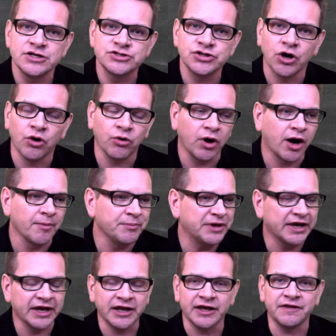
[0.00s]
So um,
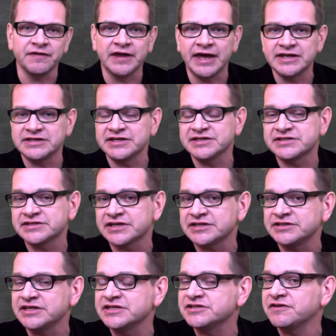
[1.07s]
beginning in the
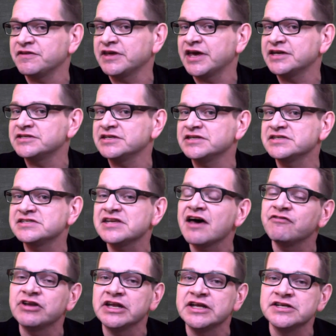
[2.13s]
1860s and the
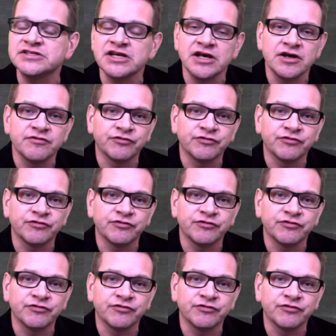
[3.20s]
1870s,